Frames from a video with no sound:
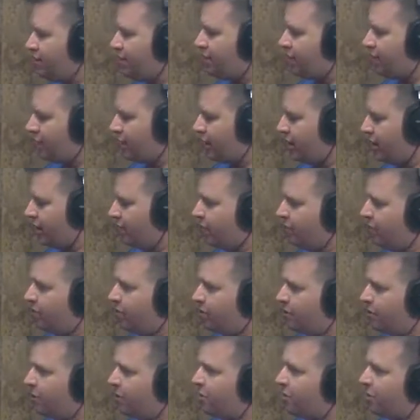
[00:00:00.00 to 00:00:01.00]
not going to get
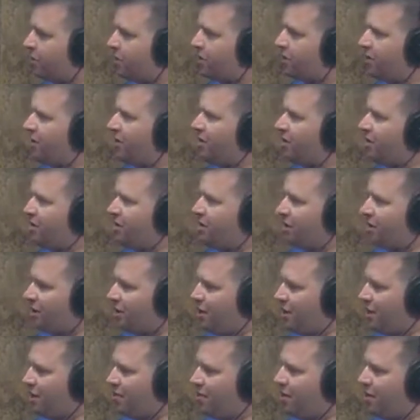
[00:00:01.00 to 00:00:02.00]
political, but
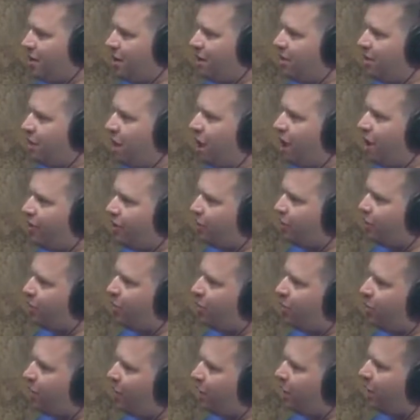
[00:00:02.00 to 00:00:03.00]
a lot of people make a